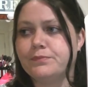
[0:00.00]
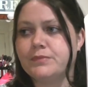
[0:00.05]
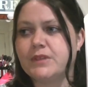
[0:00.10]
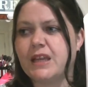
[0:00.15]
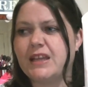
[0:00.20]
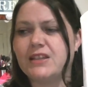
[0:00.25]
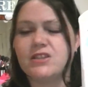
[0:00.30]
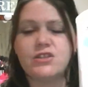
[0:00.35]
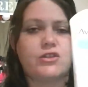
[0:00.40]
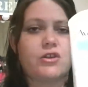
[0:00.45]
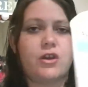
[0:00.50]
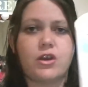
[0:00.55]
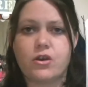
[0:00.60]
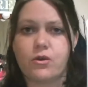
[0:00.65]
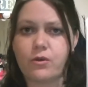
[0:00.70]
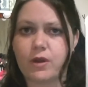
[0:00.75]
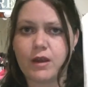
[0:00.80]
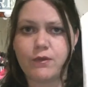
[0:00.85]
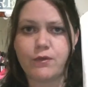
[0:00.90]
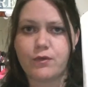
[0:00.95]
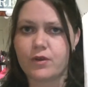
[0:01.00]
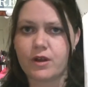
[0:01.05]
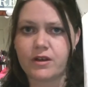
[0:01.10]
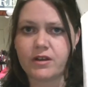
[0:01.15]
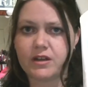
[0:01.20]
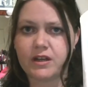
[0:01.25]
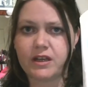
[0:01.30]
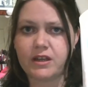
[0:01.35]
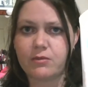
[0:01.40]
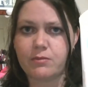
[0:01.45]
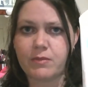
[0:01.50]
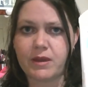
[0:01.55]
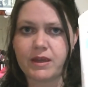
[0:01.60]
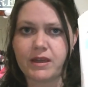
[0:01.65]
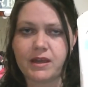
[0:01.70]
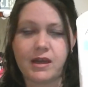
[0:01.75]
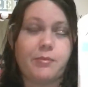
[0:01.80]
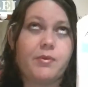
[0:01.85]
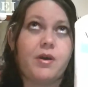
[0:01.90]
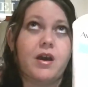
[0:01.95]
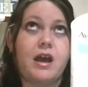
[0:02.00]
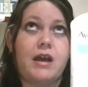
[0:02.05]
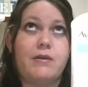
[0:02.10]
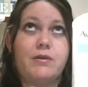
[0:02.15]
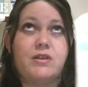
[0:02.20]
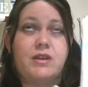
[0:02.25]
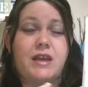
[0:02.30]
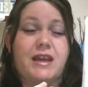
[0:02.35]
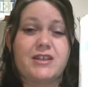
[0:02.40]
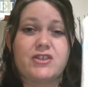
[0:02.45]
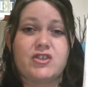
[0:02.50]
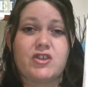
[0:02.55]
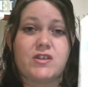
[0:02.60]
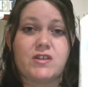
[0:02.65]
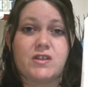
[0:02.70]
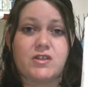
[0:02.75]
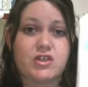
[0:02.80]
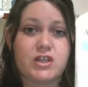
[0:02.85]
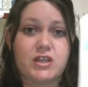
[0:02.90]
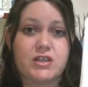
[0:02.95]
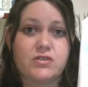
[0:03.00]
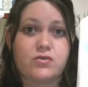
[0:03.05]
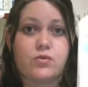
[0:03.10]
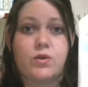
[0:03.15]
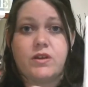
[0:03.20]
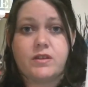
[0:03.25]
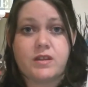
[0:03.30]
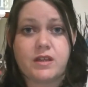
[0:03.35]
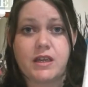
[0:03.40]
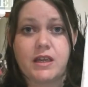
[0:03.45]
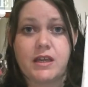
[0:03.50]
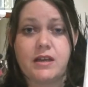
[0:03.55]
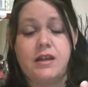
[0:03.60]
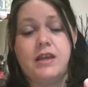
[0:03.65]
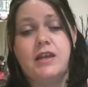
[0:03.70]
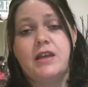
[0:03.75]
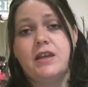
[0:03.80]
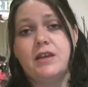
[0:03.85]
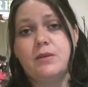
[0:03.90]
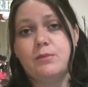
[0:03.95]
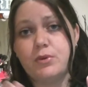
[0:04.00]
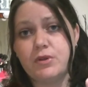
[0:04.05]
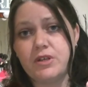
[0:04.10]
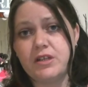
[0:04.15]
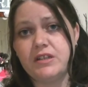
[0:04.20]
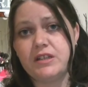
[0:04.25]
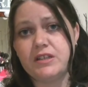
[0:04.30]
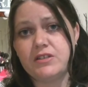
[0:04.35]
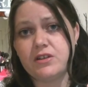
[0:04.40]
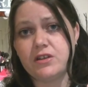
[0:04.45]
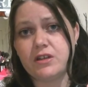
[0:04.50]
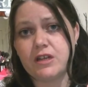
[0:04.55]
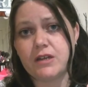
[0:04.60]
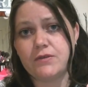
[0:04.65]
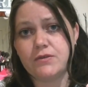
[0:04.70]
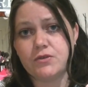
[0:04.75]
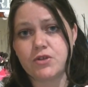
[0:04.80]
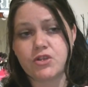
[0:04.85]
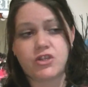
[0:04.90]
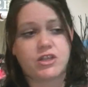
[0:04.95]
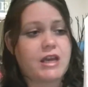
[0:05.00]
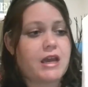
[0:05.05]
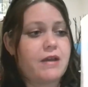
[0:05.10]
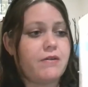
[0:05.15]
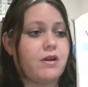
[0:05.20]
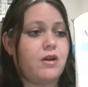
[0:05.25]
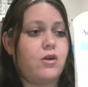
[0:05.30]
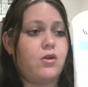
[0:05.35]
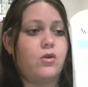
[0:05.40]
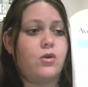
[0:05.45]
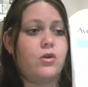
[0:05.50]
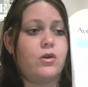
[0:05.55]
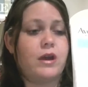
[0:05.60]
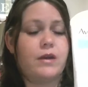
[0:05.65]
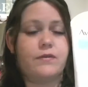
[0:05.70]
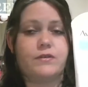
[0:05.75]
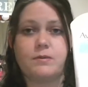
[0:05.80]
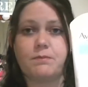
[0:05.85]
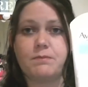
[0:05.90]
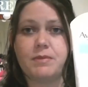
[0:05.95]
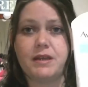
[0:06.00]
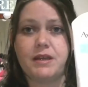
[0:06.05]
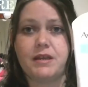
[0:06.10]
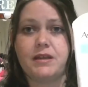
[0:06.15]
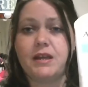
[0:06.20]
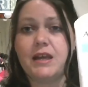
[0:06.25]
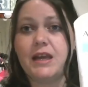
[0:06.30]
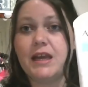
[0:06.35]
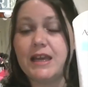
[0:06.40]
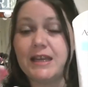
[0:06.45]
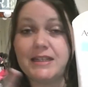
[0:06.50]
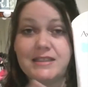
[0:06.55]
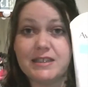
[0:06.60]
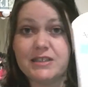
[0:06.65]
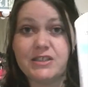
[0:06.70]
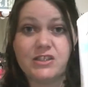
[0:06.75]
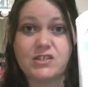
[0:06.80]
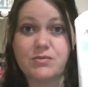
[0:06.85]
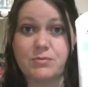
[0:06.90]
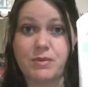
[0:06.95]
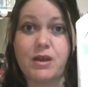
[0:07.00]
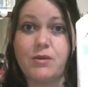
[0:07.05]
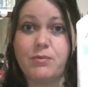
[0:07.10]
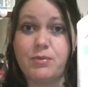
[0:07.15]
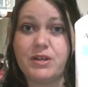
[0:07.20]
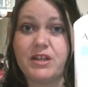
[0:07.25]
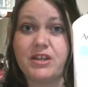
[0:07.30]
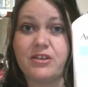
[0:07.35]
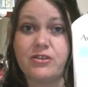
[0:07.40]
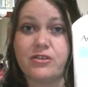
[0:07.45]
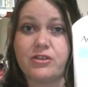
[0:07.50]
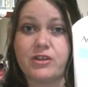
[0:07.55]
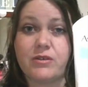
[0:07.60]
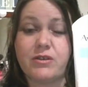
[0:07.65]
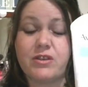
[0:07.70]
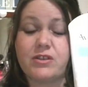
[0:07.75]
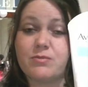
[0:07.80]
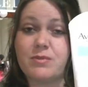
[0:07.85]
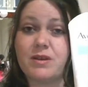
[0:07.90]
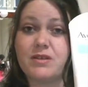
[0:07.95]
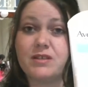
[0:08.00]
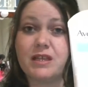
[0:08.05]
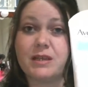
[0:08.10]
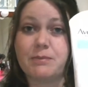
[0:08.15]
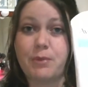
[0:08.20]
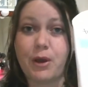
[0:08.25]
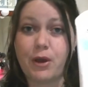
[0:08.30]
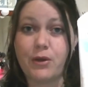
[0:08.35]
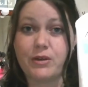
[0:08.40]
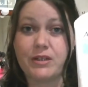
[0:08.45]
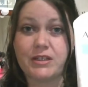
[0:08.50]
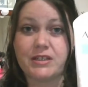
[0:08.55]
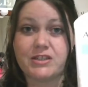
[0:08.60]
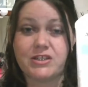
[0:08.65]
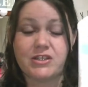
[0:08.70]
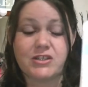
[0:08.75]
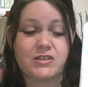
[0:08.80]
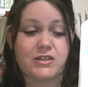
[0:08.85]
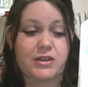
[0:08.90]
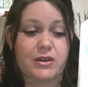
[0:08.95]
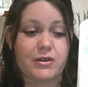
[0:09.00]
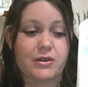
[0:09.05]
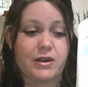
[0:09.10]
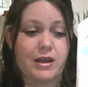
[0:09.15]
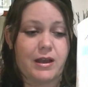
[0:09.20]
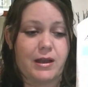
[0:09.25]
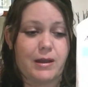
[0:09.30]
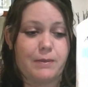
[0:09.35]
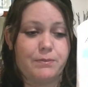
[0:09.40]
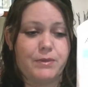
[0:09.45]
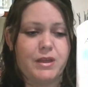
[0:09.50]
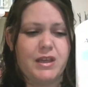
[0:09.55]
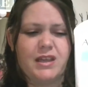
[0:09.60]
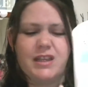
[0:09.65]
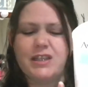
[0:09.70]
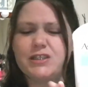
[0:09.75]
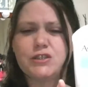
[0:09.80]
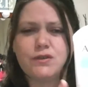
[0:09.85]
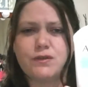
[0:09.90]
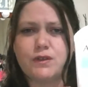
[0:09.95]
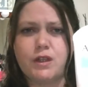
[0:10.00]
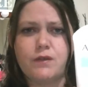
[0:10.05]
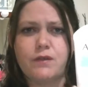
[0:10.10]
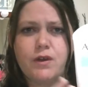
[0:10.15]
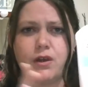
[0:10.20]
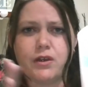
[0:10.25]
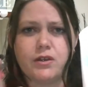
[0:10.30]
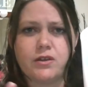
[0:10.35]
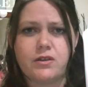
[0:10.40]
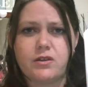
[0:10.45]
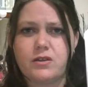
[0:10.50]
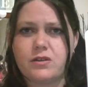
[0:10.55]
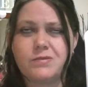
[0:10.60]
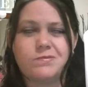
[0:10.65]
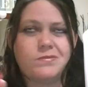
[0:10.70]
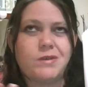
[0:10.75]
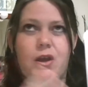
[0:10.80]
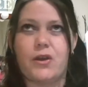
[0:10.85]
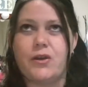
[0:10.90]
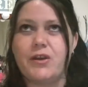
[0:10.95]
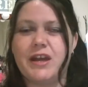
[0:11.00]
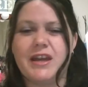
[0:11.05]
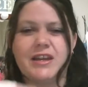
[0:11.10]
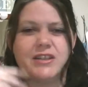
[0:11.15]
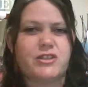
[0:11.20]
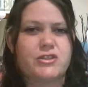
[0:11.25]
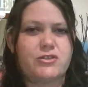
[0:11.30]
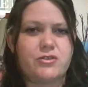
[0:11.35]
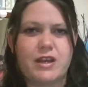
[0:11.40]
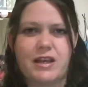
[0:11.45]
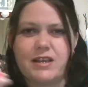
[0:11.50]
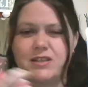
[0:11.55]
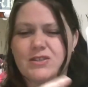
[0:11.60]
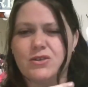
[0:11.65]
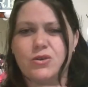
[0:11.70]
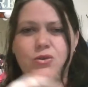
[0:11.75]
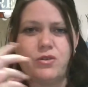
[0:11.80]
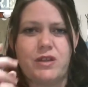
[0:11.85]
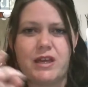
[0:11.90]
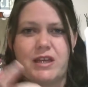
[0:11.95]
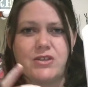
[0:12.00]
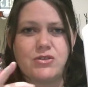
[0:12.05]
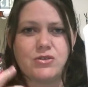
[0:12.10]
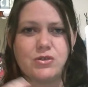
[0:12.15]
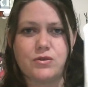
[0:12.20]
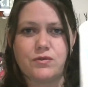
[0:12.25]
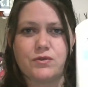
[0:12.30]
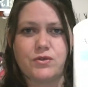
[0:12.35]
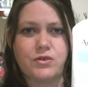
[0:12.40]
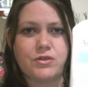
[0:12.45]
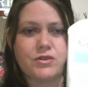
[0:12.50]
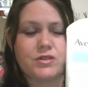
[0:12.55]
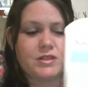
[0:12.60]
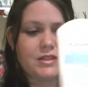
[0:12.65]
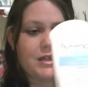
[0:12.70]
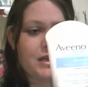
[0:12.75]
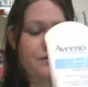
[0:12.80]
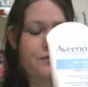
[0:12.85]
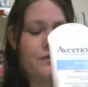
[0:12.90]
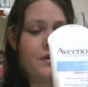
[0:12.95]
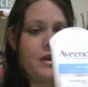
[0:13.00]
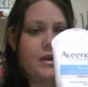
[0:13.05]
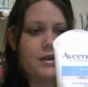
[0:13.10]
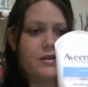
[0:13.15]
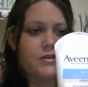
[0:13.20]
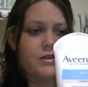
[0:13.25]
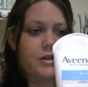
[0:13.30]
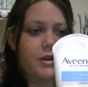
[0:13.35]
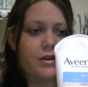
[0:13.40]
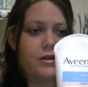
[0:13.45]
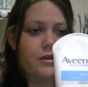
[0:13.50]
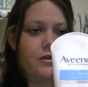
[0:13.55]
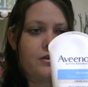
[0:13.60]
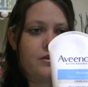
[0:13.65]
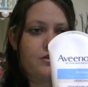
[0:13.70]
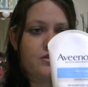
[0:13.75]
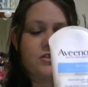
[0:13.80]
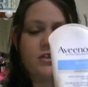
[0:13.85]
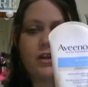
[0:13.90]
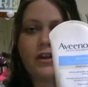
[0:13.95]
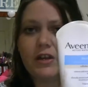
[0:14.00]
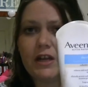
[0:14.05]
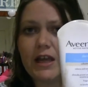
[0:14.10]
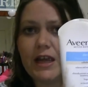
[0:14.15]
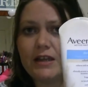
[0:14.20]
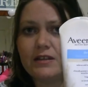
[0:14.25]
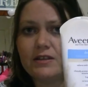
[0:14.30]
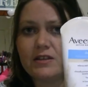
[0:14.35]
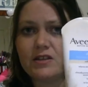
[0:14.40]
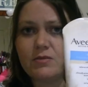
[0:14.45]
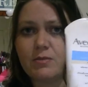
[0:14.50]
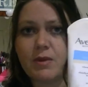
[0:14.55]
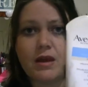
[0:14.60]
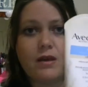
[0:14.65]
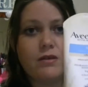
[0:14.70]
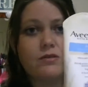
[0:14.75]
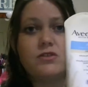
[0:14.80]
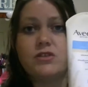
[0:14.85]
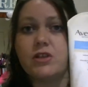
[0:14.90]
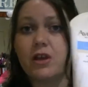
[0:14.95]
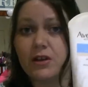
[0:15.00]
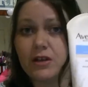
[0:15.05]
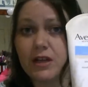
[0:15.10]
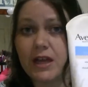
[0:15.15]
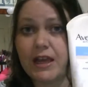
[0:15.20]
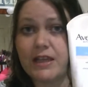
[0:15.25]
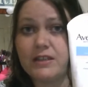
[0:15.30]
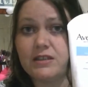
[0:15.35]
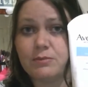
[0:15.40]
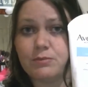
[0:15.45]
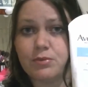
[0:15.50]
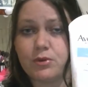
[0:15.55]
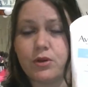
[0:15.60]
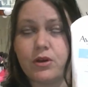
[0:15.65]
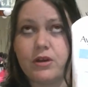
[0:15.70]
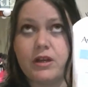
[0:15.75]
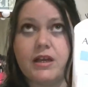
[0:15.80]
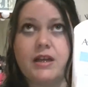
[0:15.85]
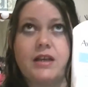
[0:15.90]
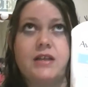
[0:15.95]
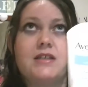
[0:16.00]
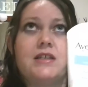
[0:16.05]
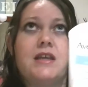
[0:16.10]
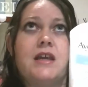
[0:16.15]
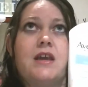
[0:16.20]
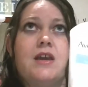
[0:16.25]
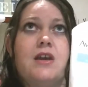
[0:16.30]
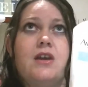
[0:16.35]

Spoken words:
It's not great for underneath makeup. I would actually suggest, once again, putting this on after a shower or after bed. It does smell pretty good though. It smells like porridge. So it's full of oats, oat extracts, all that sort of good stuff. So don't hate the smell, don't hate the product.